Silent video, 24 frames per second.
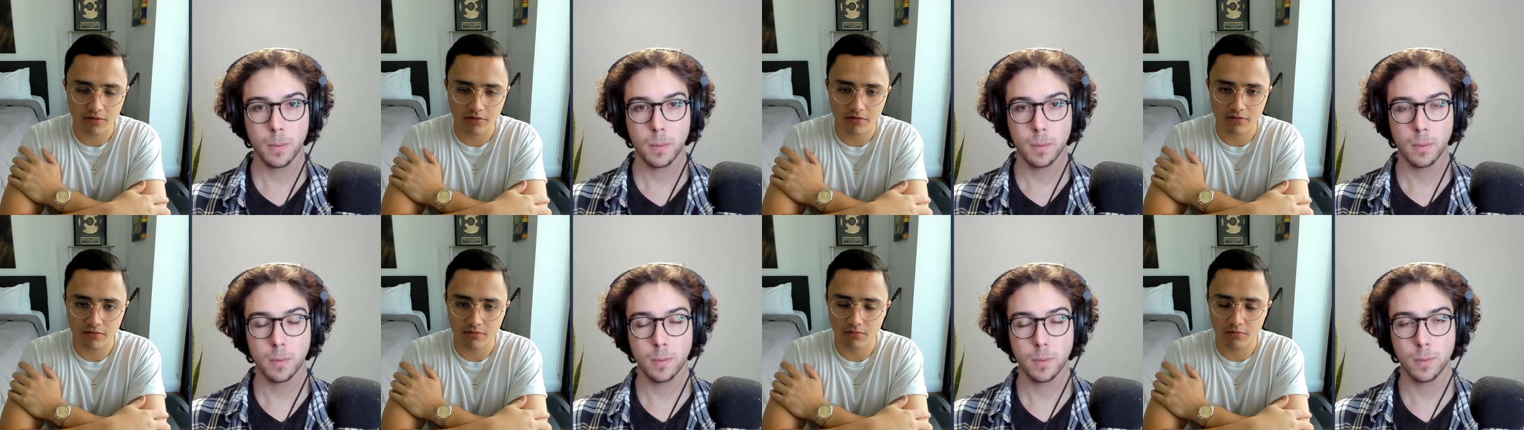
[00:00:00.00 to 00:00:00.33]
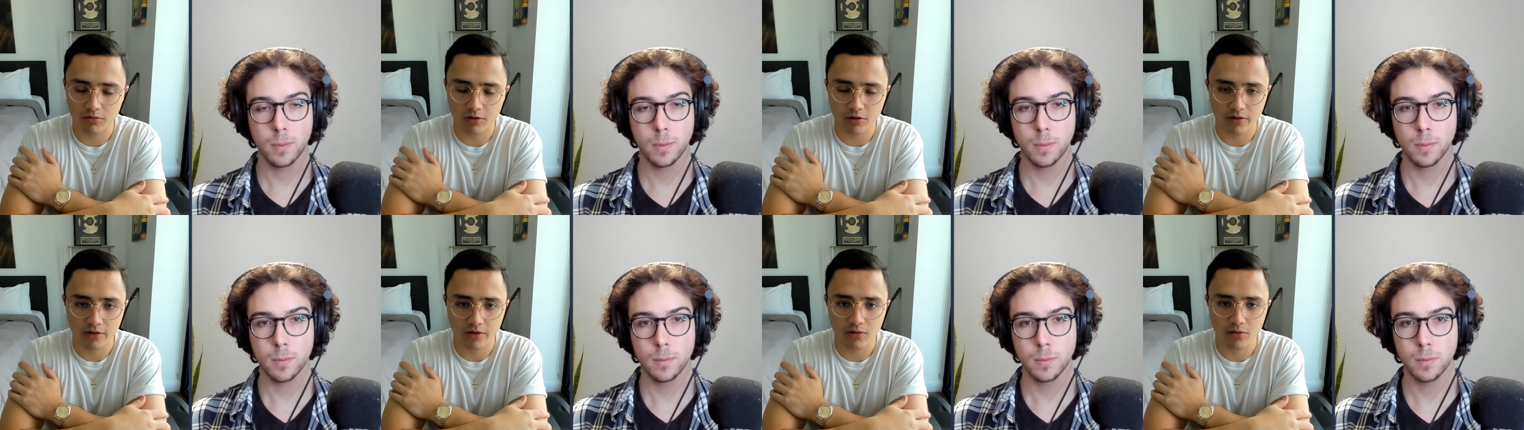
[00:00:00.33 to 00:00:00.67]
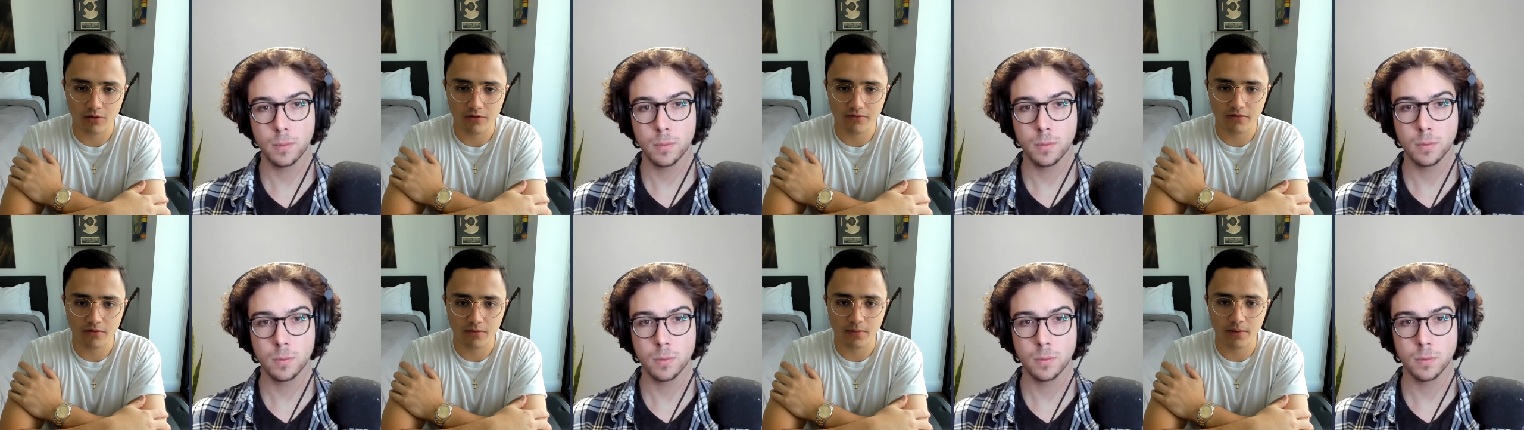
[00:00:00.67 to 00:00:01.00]
Speaker 1: it's really
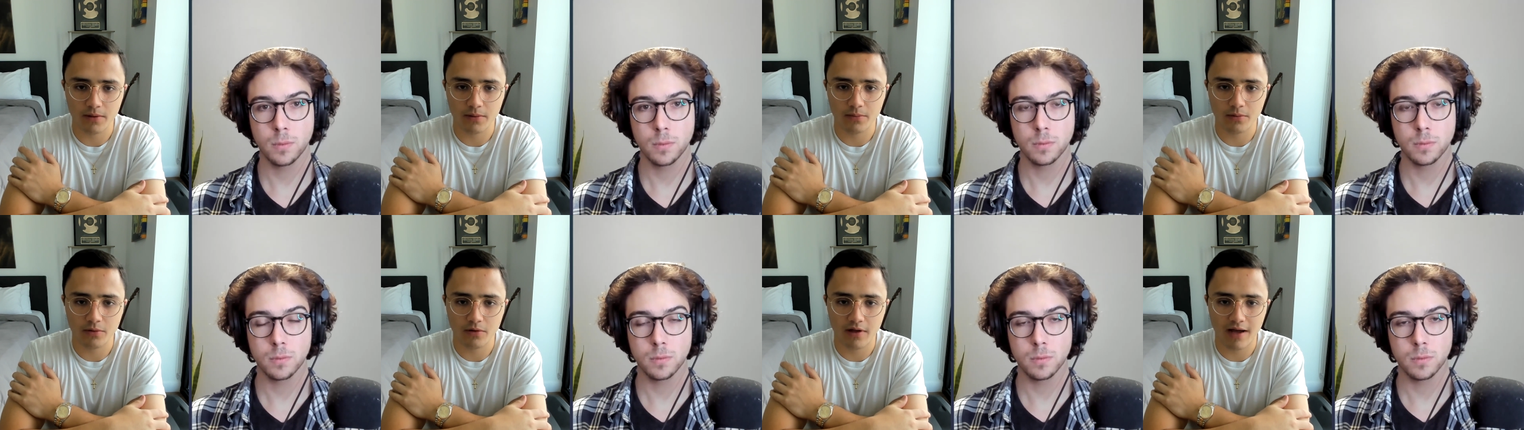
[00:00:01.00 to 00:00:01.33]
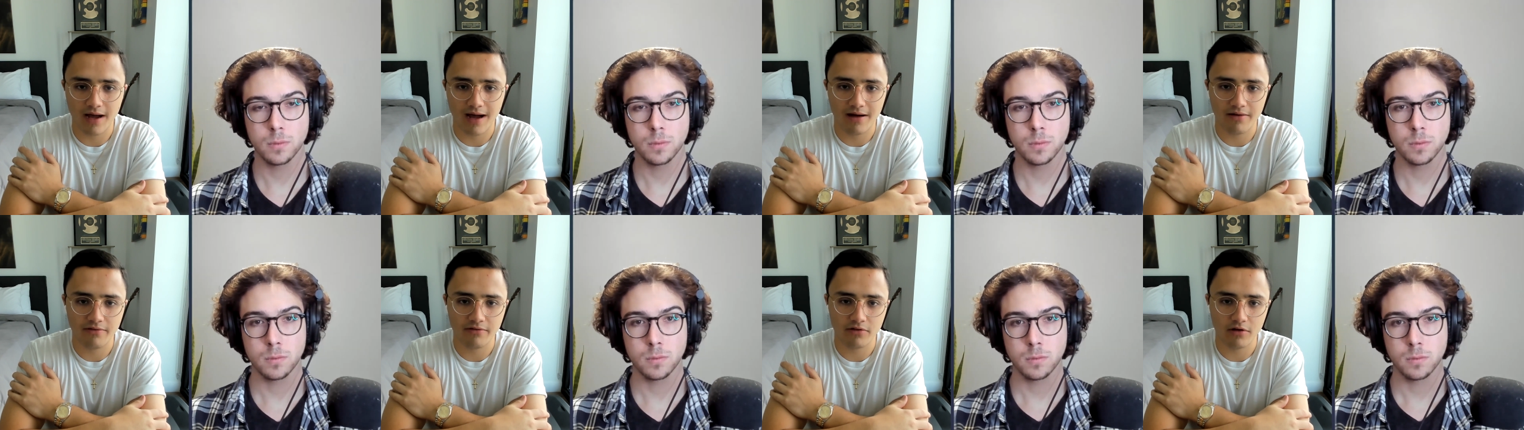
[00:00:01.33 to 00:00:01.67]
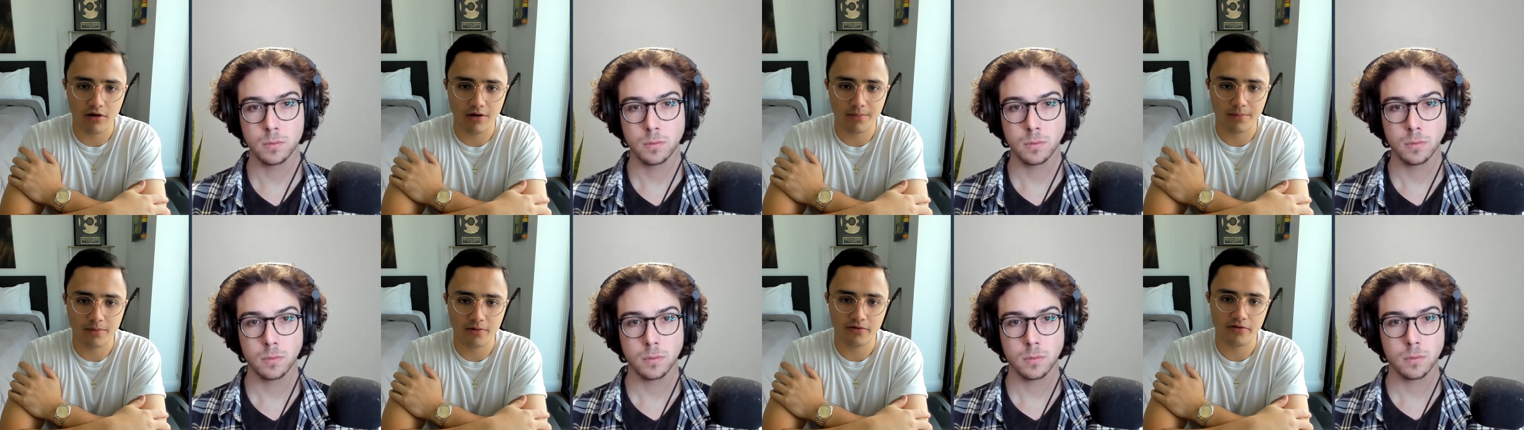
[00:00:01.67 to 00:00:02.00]
cool for people to have
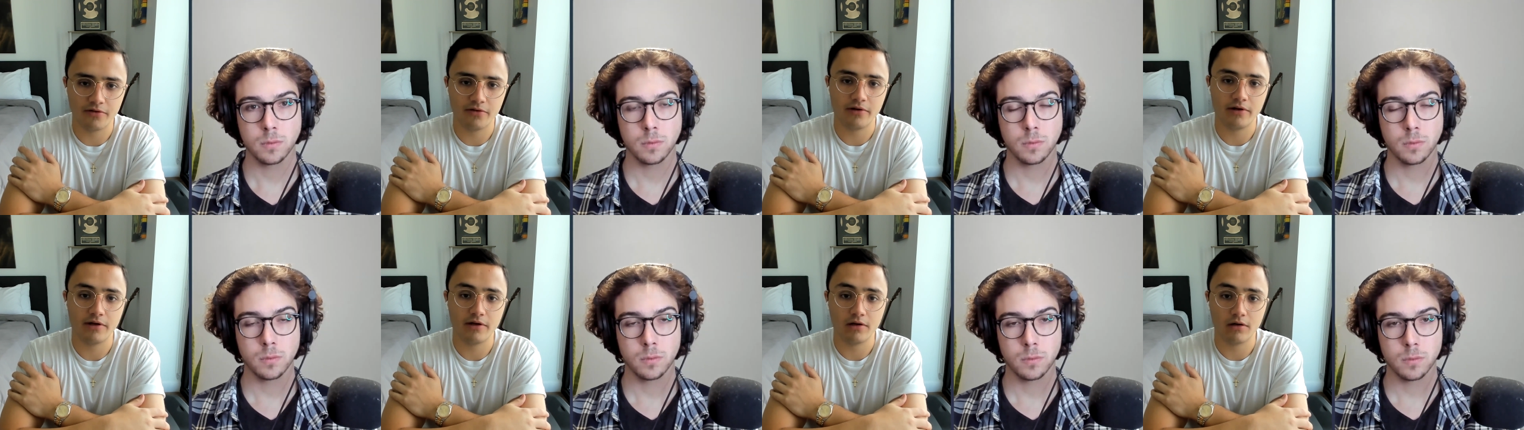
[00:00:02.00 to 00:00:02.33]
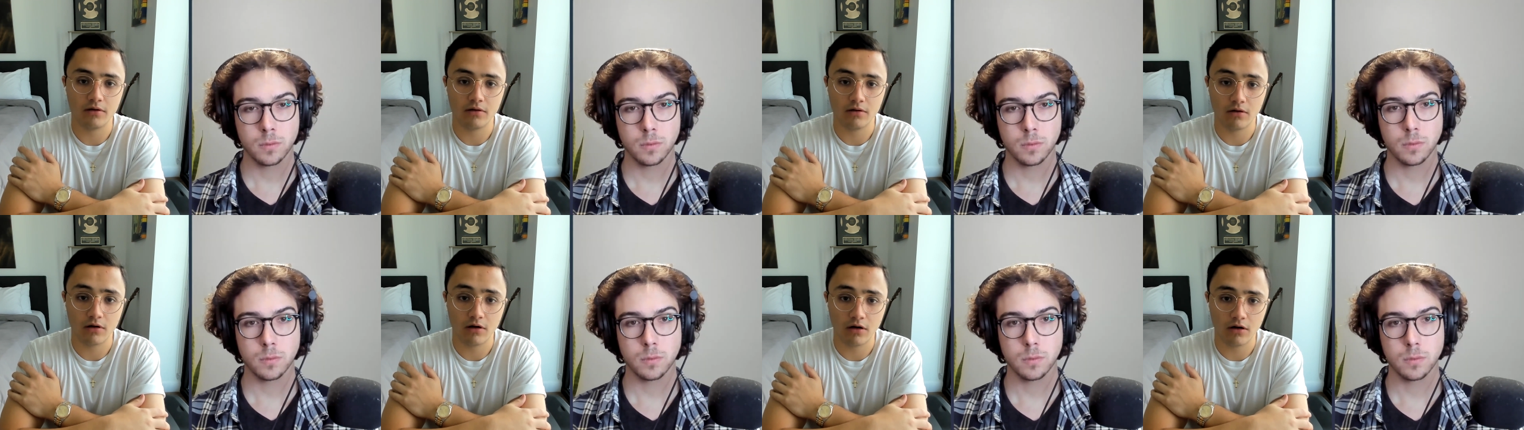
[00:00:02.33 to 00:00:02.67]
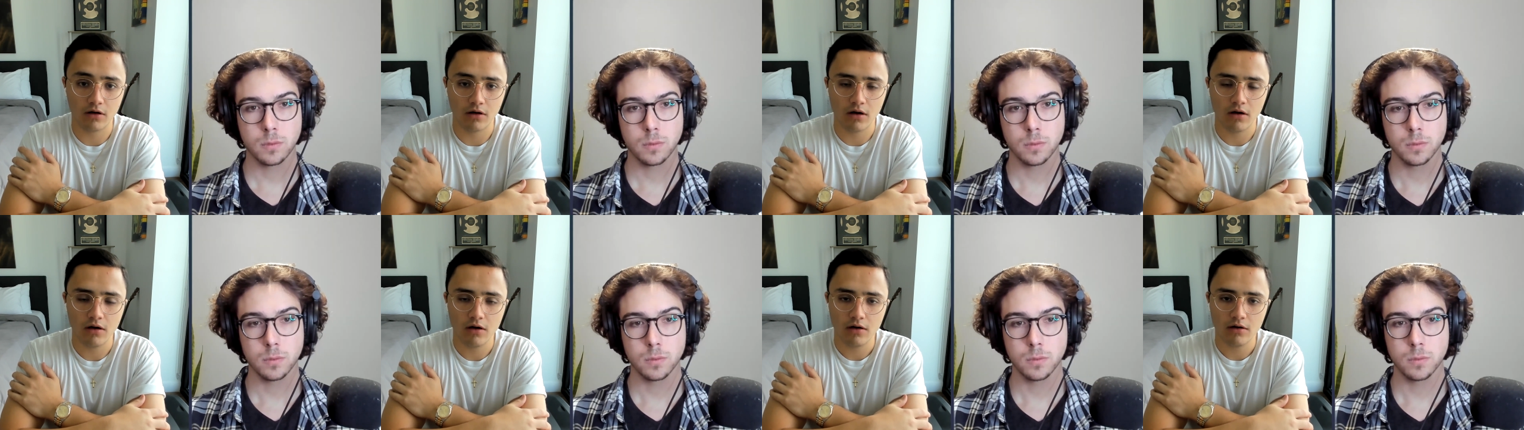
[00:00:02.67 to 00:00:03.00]
the opportunity to
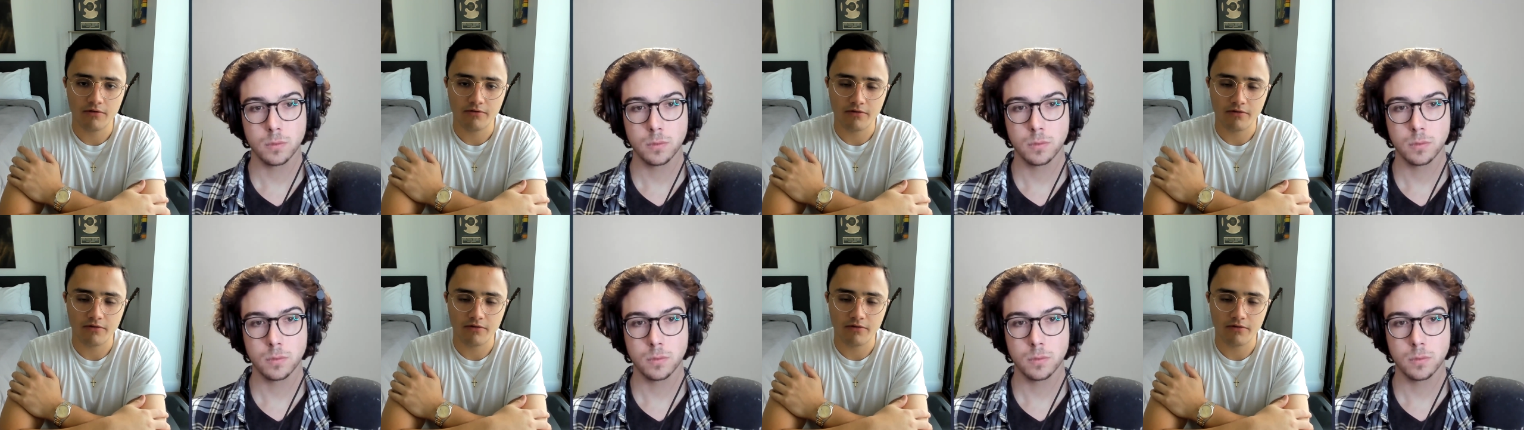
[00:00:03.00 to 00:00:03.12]
learn